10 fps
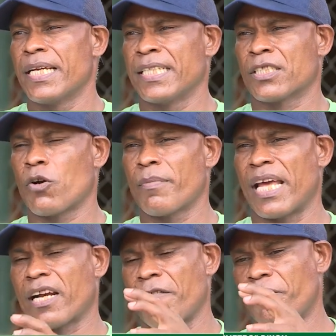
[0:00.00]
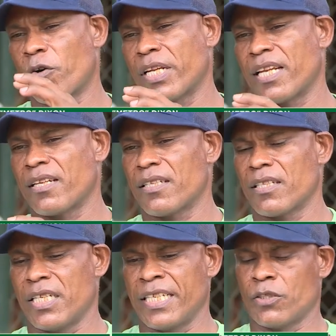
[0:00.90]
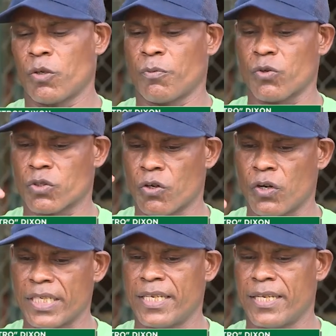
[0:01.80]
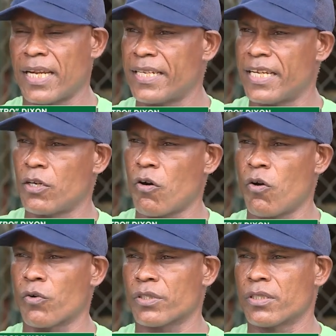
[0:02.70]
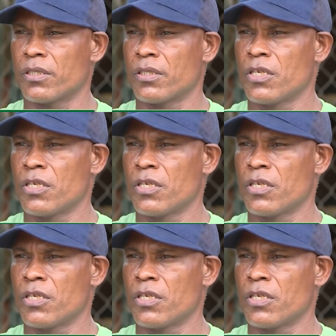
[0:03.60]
It's come like a funnel. It's supposed to go in and then out.